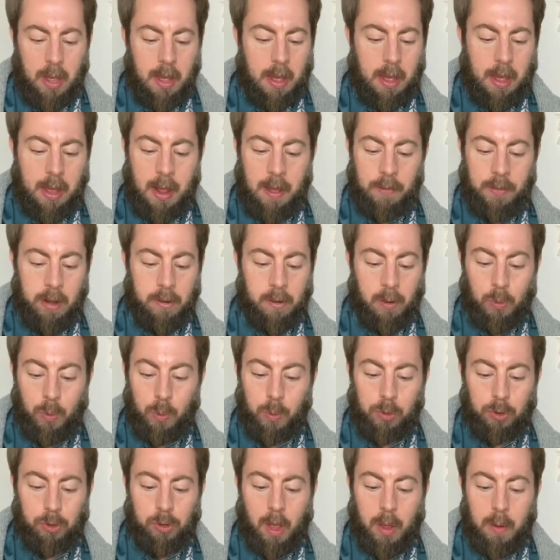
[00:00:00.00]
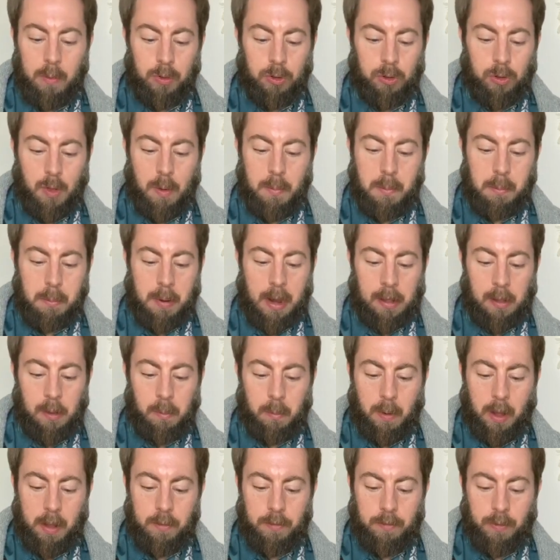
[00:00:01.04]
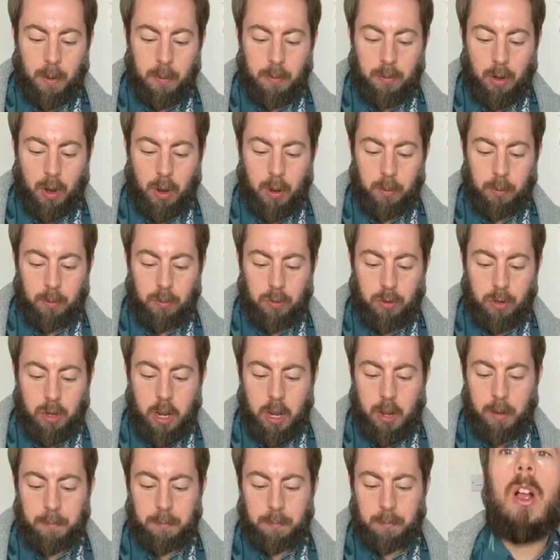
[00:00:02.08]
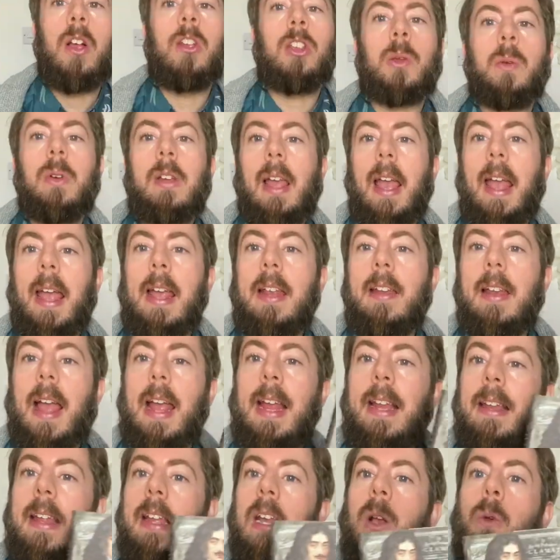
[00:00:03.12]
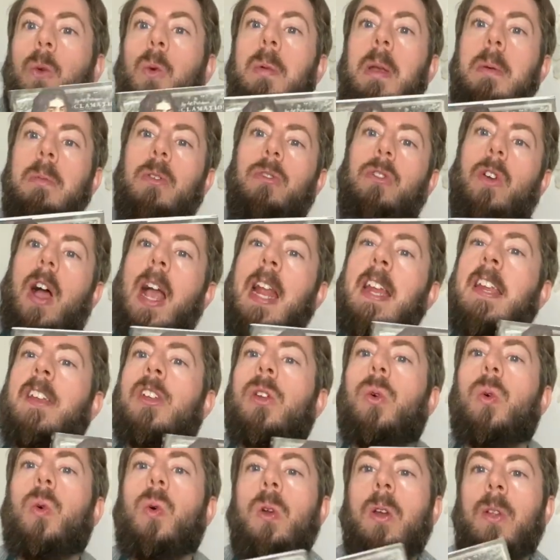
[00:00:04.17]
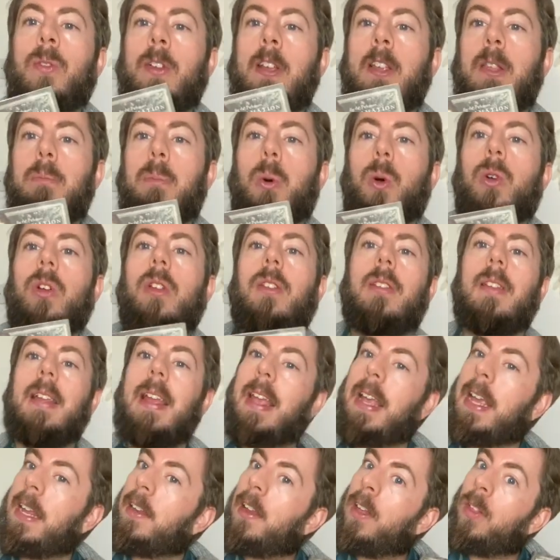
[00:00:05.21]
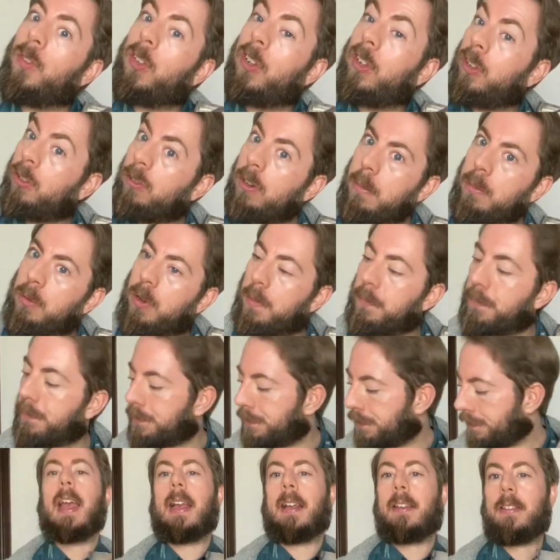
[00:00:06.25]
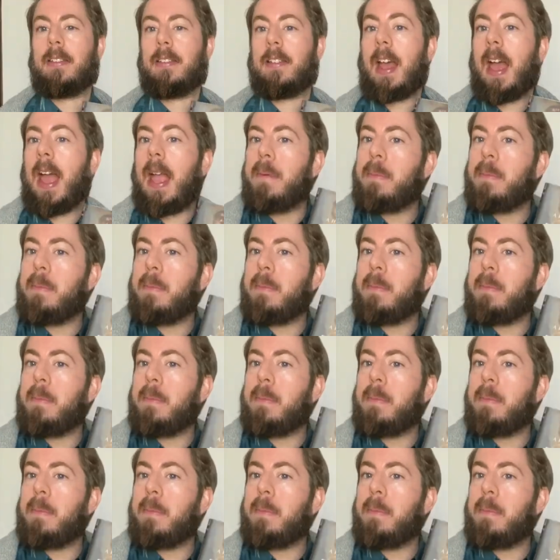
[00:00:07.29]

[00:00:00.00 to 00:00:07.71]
There are also some black and white photos too. So again, a link will be provided to all of these books in the description. Next, a